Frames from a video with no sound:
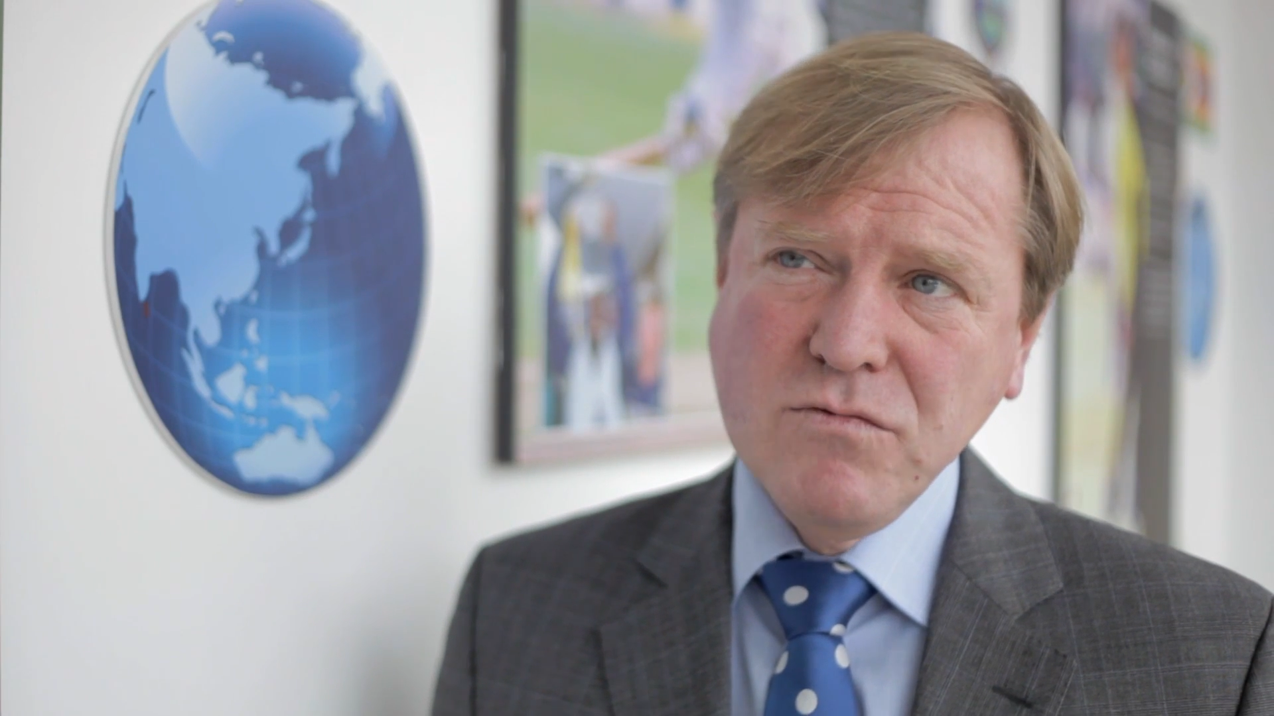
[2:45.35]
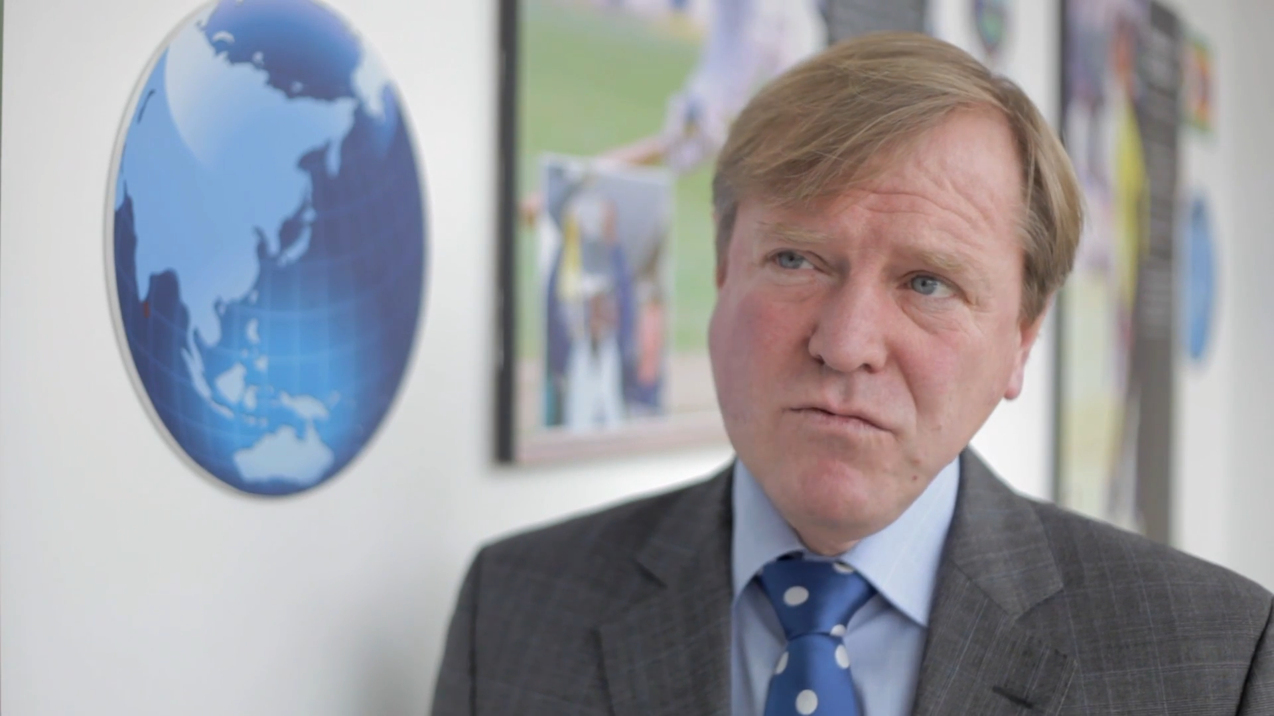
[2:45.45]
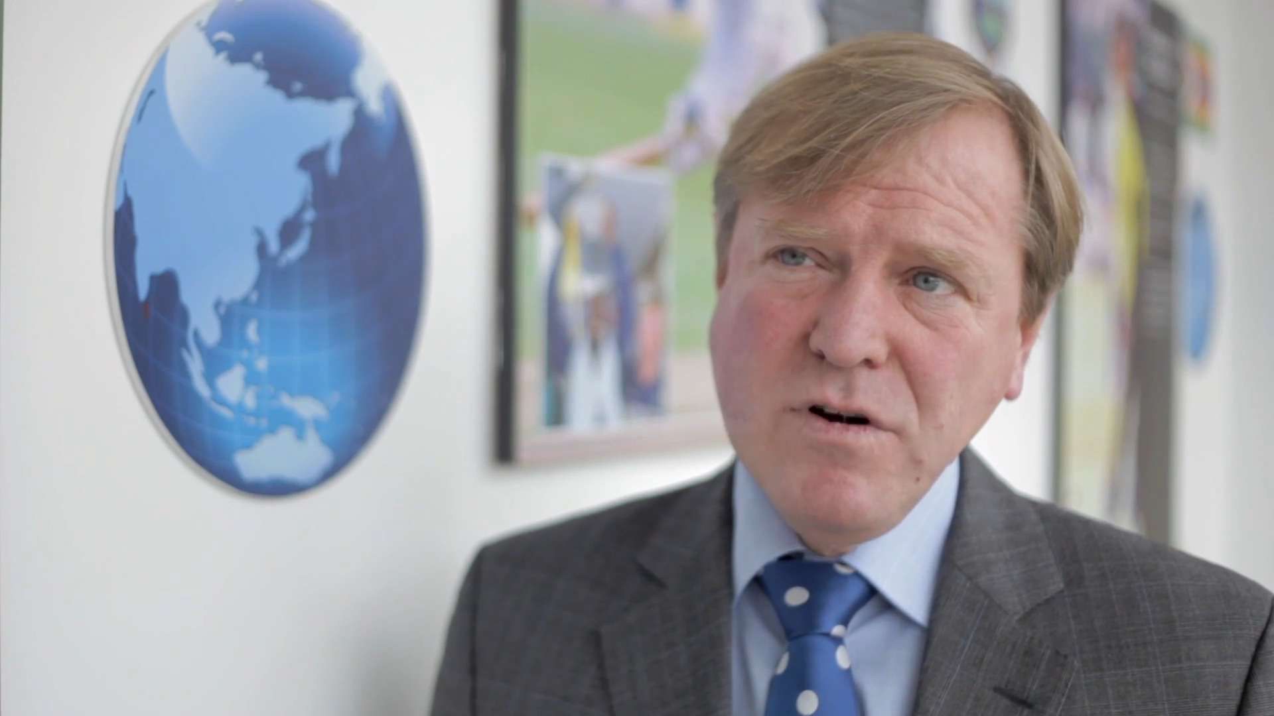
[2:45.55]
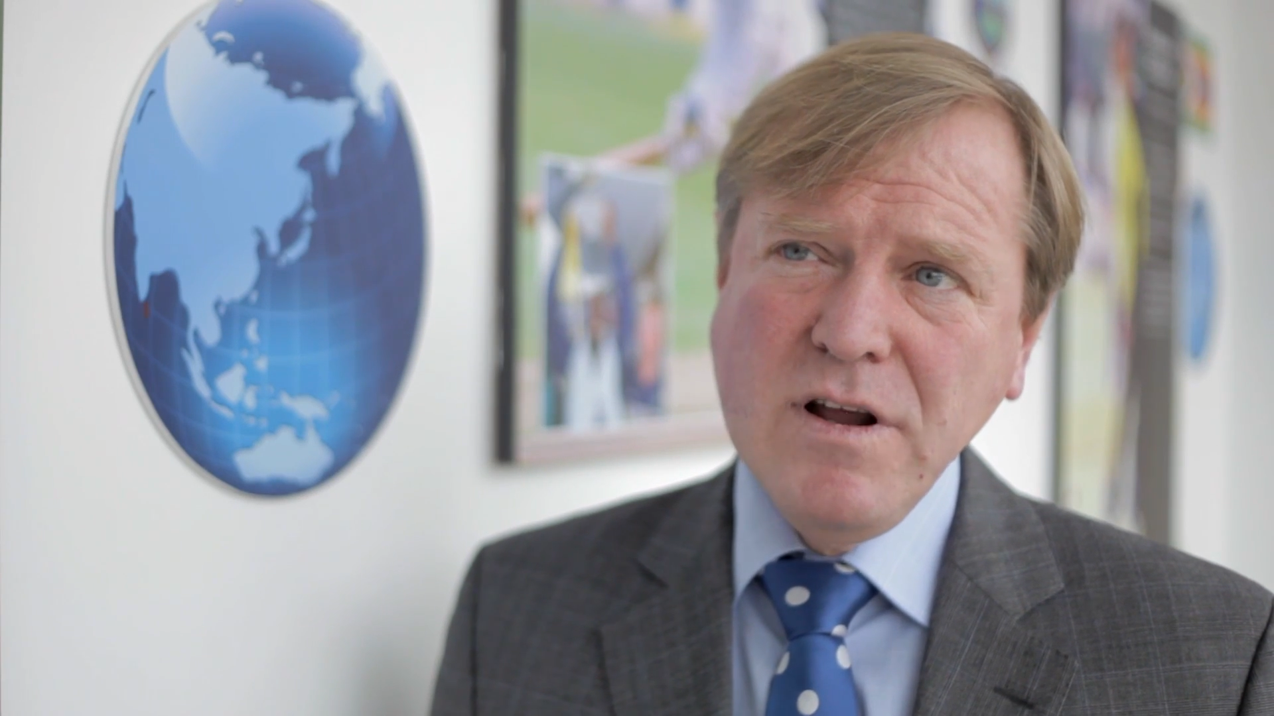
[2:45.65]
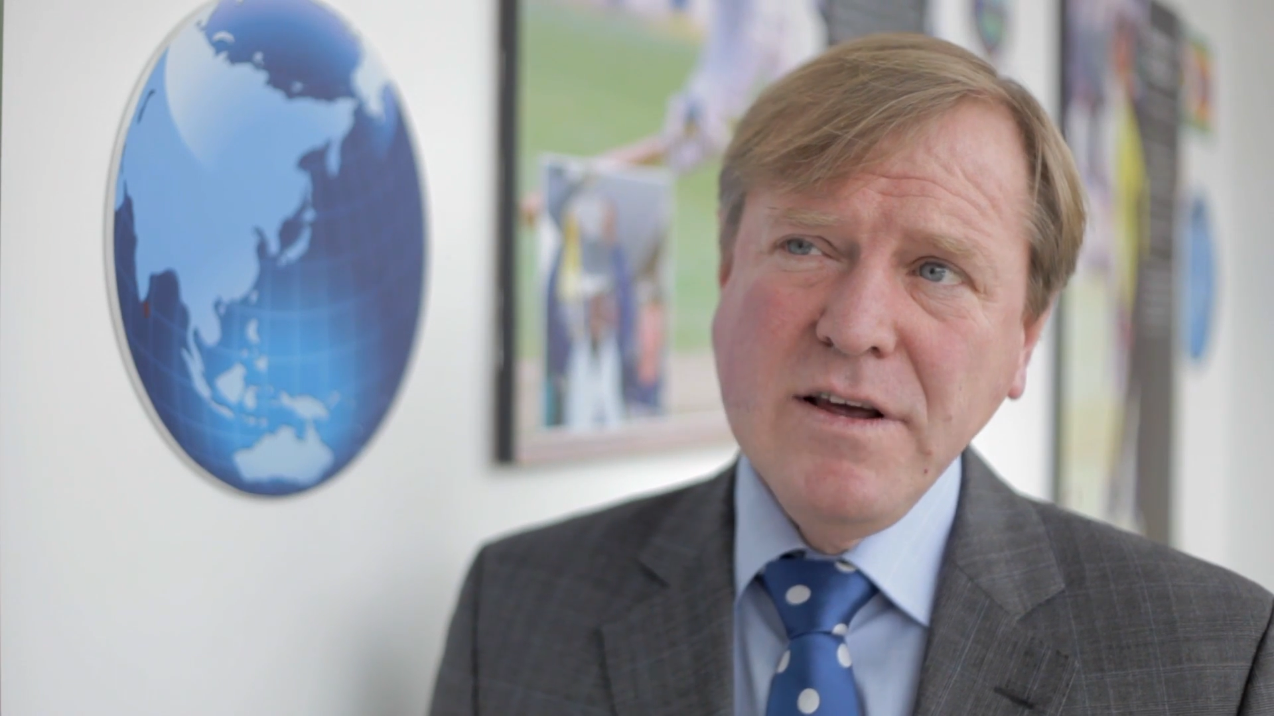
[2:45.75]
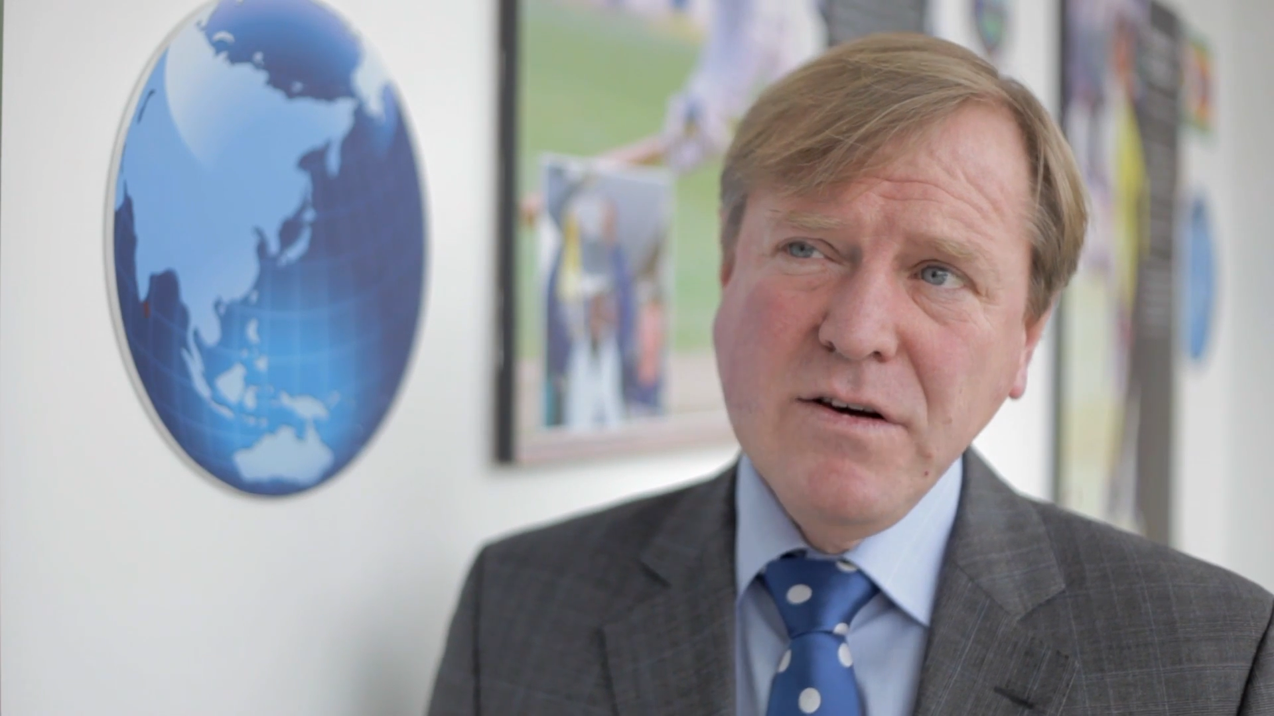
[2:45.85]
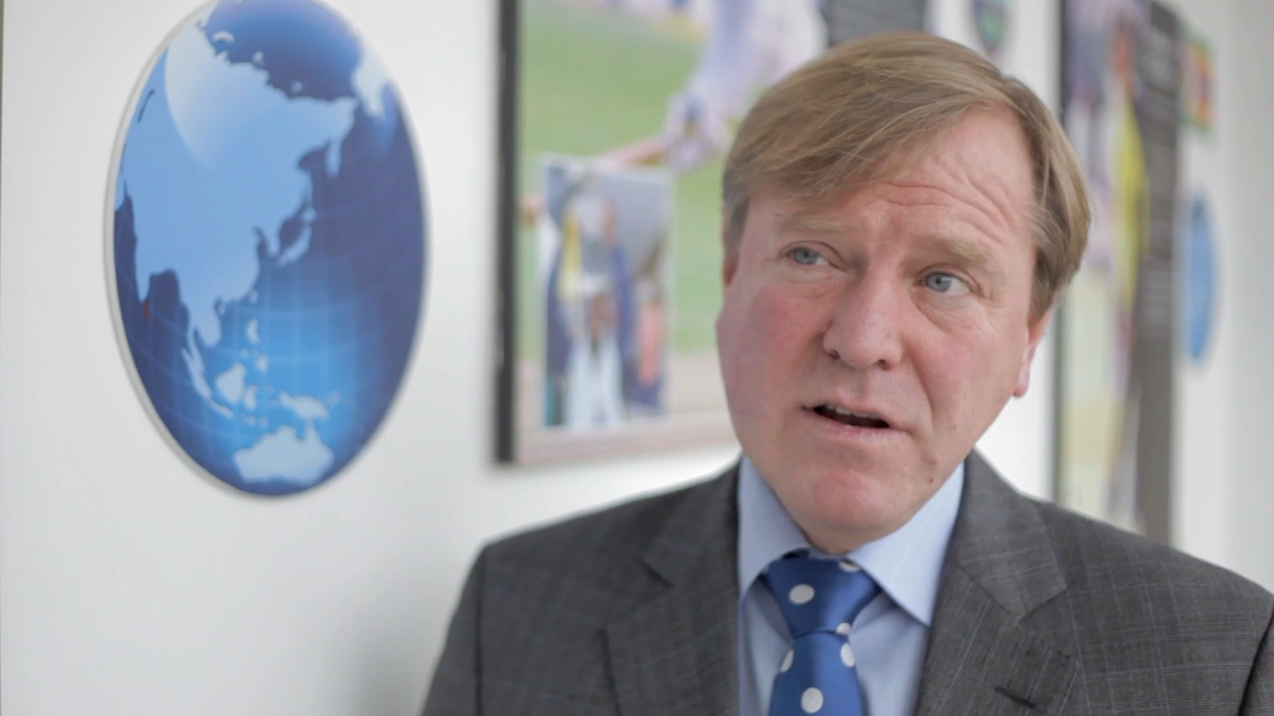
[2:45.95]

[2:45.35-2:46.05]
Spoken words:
a really